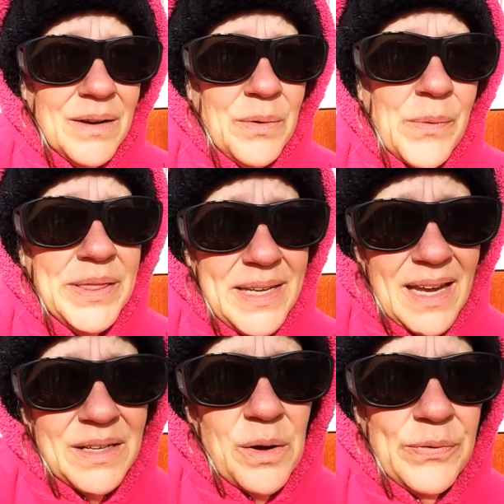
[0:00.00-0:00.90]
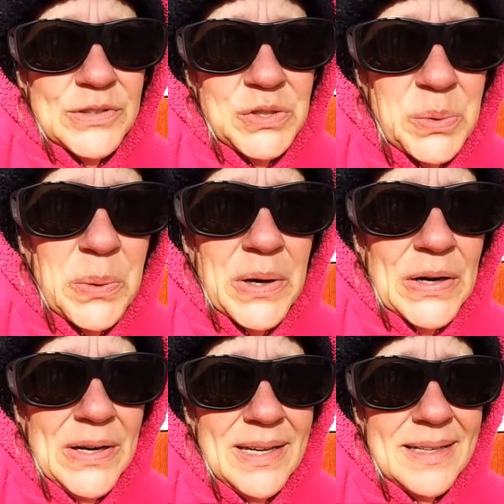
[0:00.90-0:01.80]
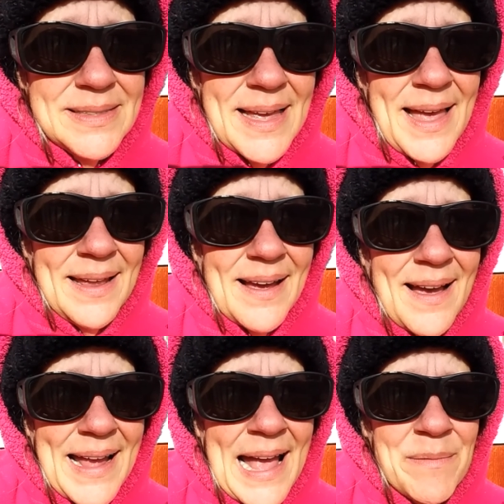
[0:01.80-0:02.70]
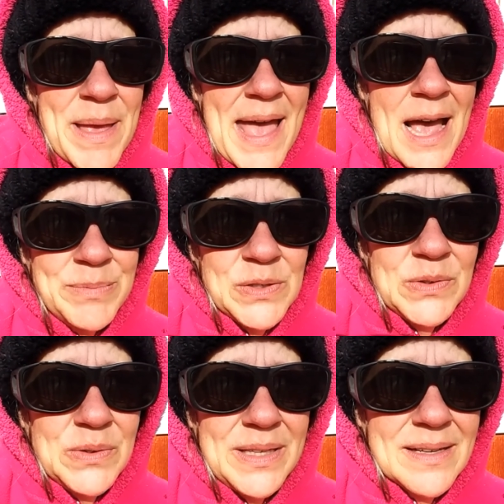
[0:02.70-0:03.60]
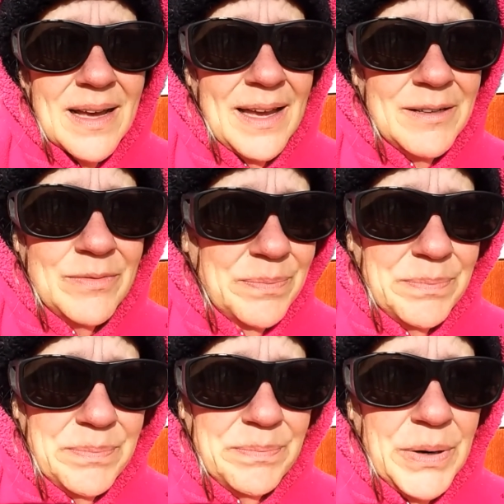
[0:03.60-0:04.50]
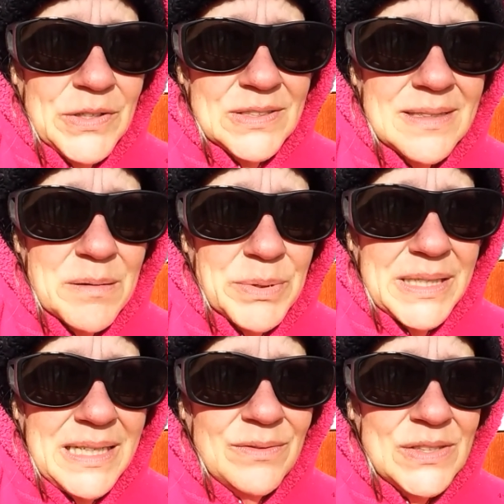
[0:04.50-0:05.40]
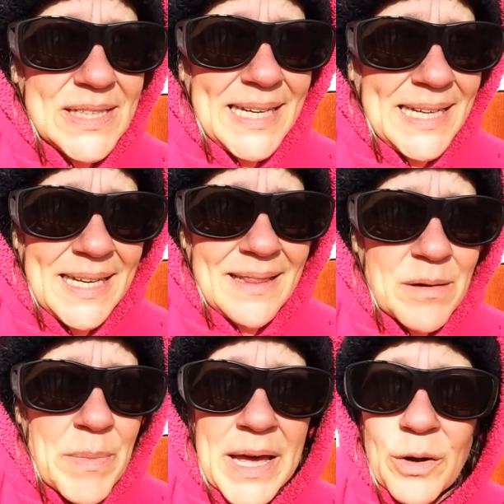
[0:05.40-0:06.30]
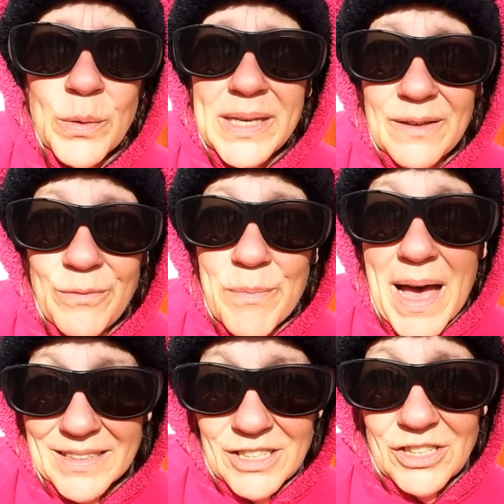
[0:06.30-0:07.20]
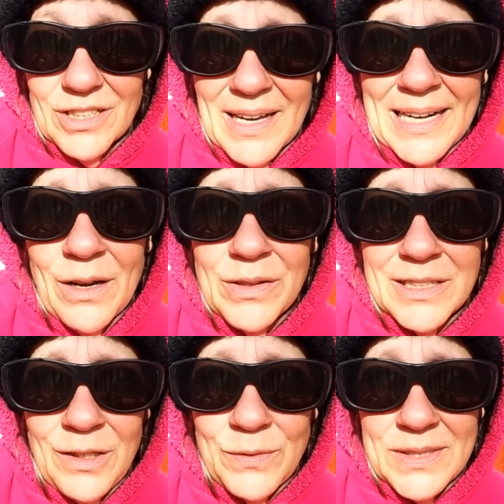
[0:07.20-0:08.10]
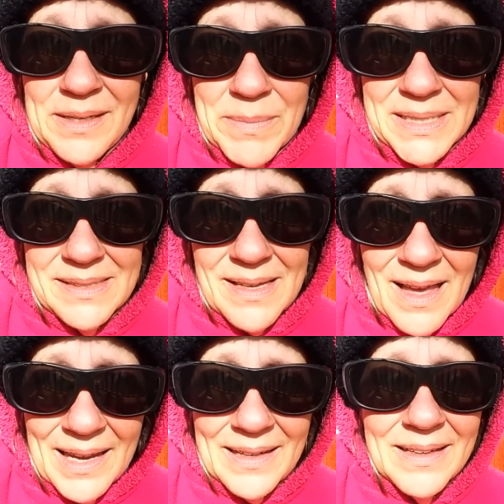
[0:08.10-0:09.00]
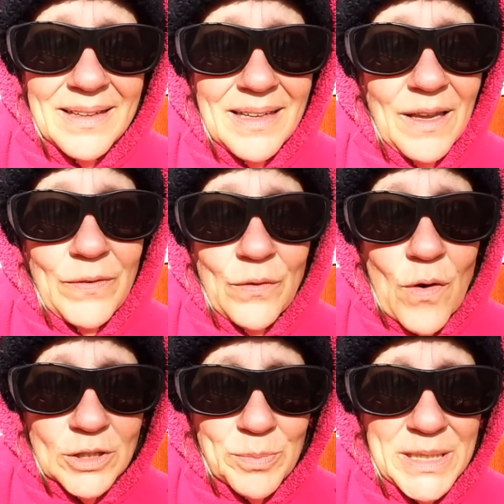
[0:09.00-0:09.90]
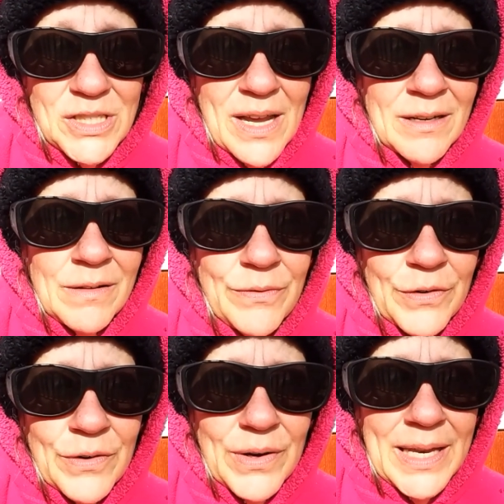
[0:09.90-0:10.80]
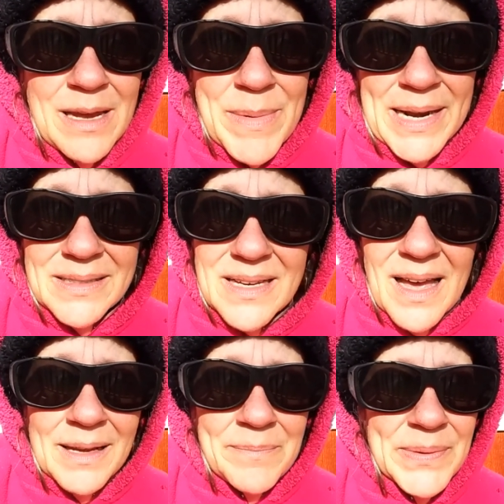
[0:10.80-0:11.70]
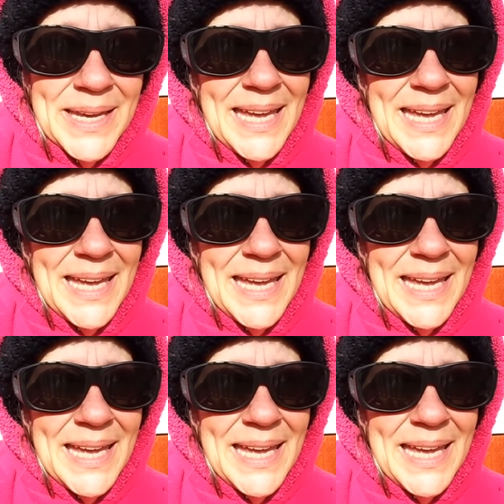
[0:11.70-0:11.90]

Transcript: One thing I know for sure is that I am absolutely the kind of person that believes in the motto, give much. I know that you've seen my sign if you've watched my channel for any amount of time.